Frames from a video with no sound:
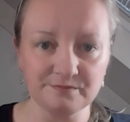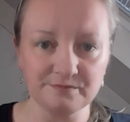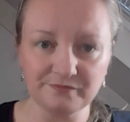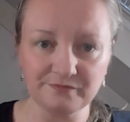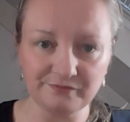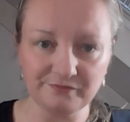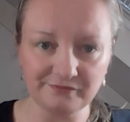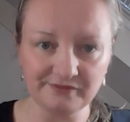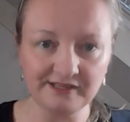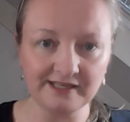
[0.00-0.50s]

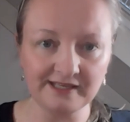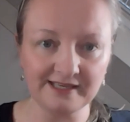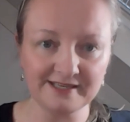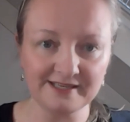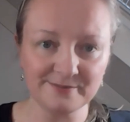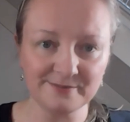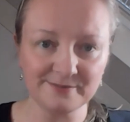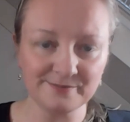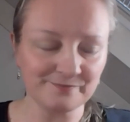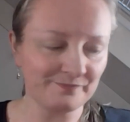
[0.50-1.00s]
Feel
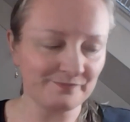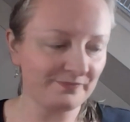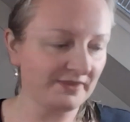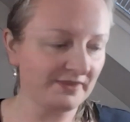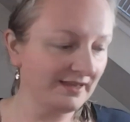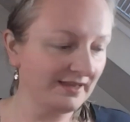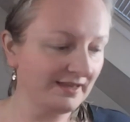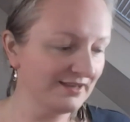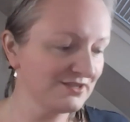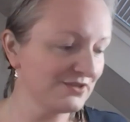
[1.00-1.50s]
it.
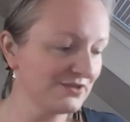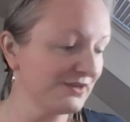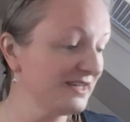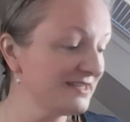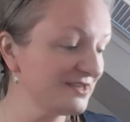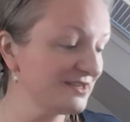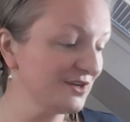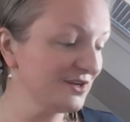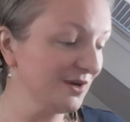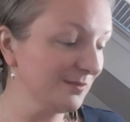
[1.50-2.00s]
So
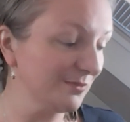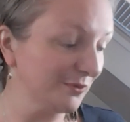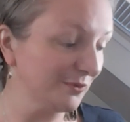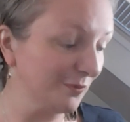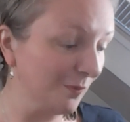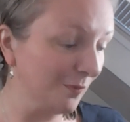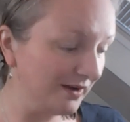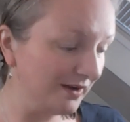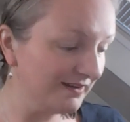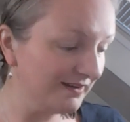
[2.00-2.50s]
that's number
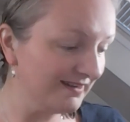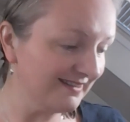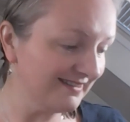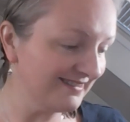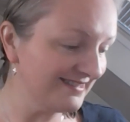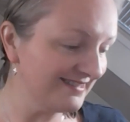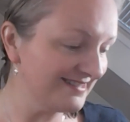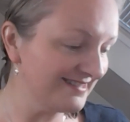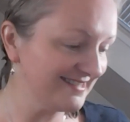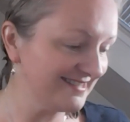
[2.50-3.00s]

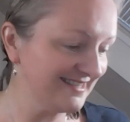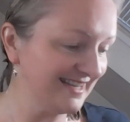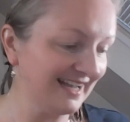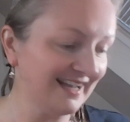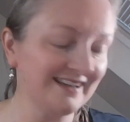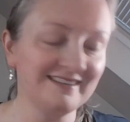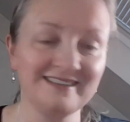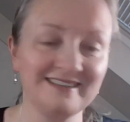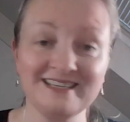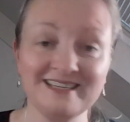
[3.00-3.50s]
one. The
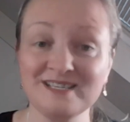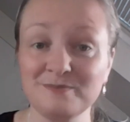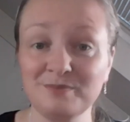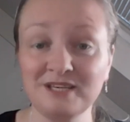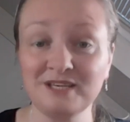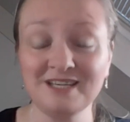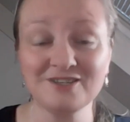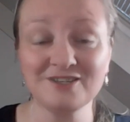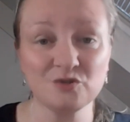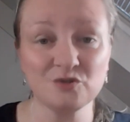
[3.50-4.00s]
second is
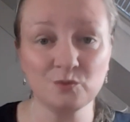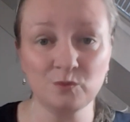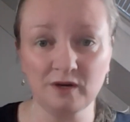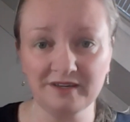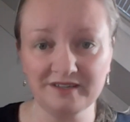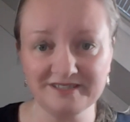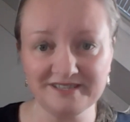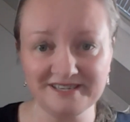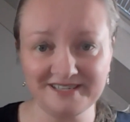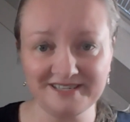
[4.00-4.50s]
being too
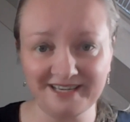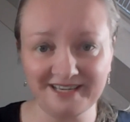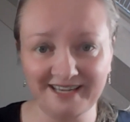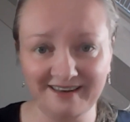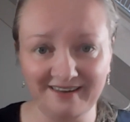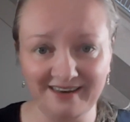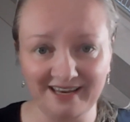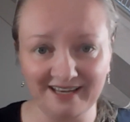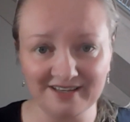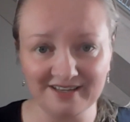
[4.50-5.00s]

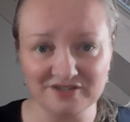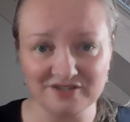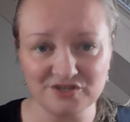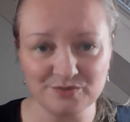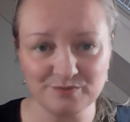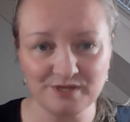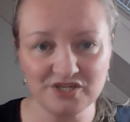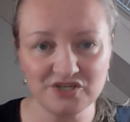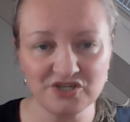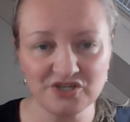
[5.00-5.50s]
understanding,
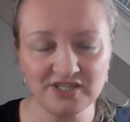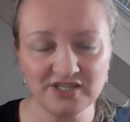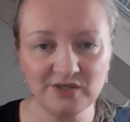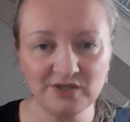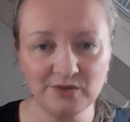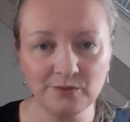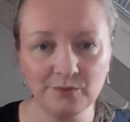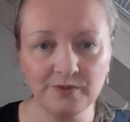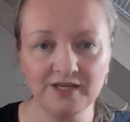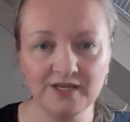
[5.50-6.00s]

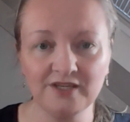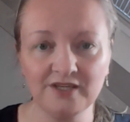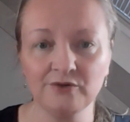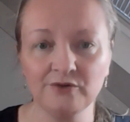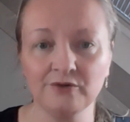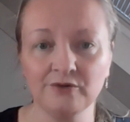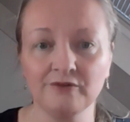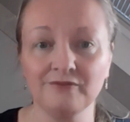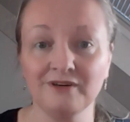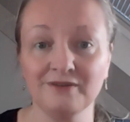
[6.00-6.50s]
especially when
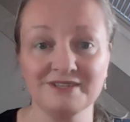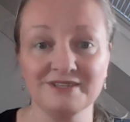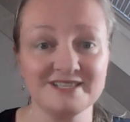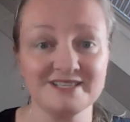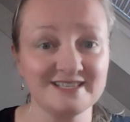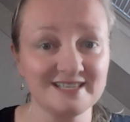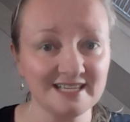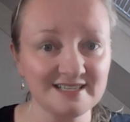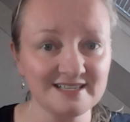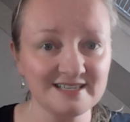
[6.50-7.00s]
you're very
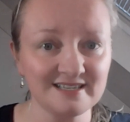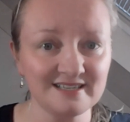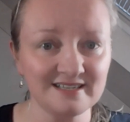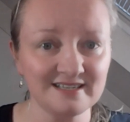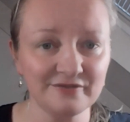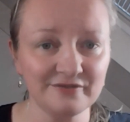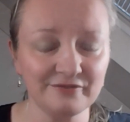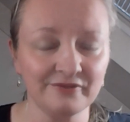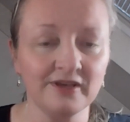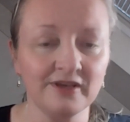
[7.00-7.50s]

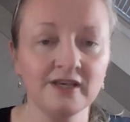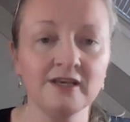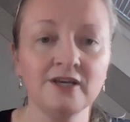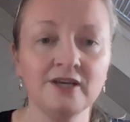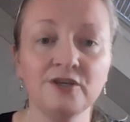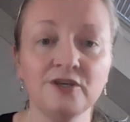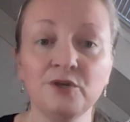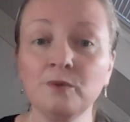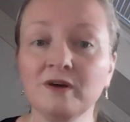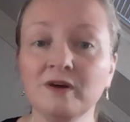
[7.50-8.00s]
sensitive.
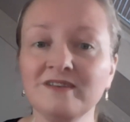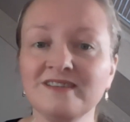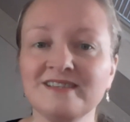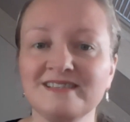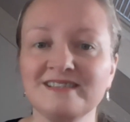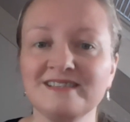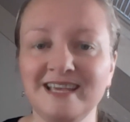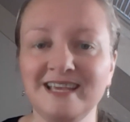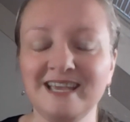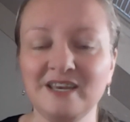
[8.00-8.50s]
You
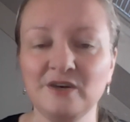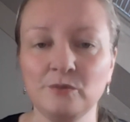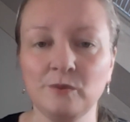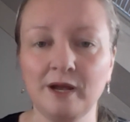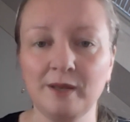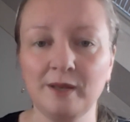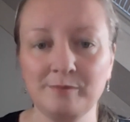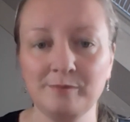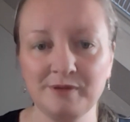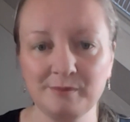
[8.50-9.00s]
understand
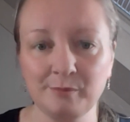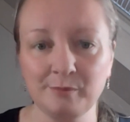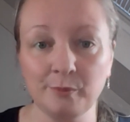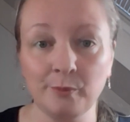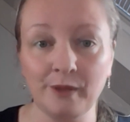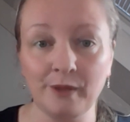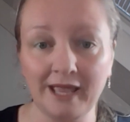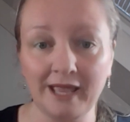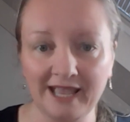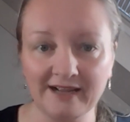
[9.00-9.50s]
why people
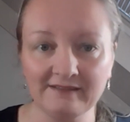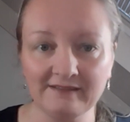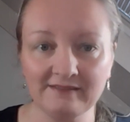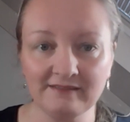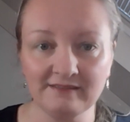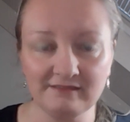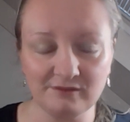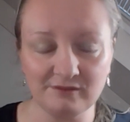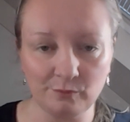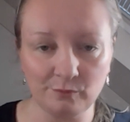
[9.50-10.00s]
act
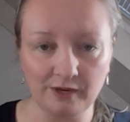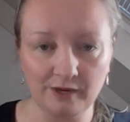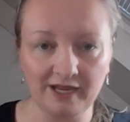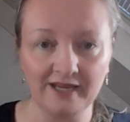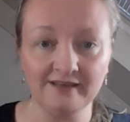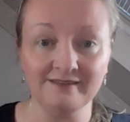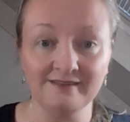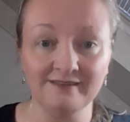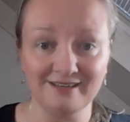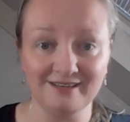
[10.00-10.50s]
the
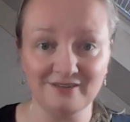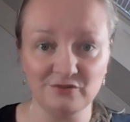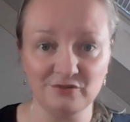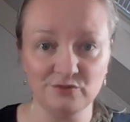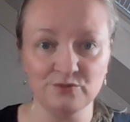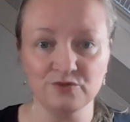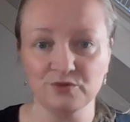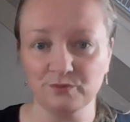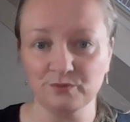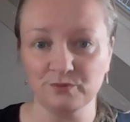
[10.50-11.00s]
way they
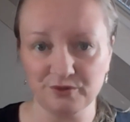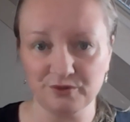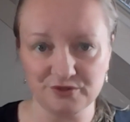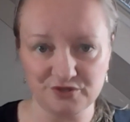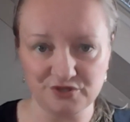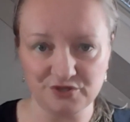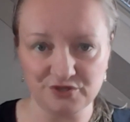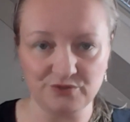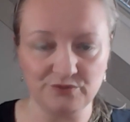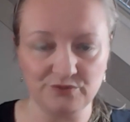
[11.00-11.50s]
do
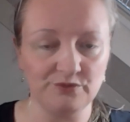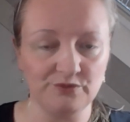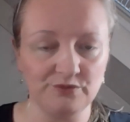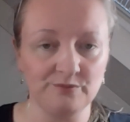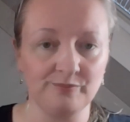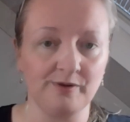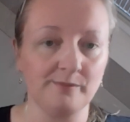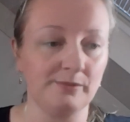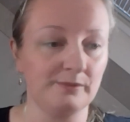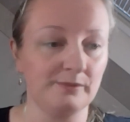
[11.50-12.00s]
towards you. You
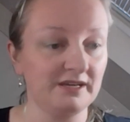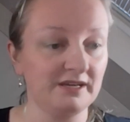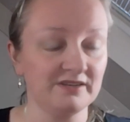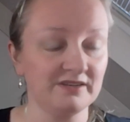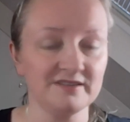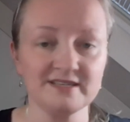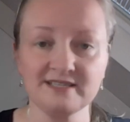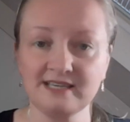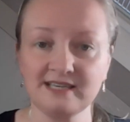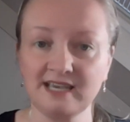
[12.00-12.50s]
probably
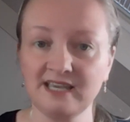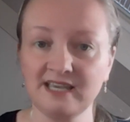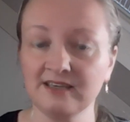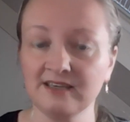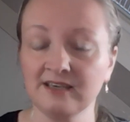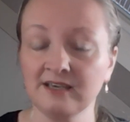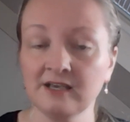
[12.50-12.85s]
understand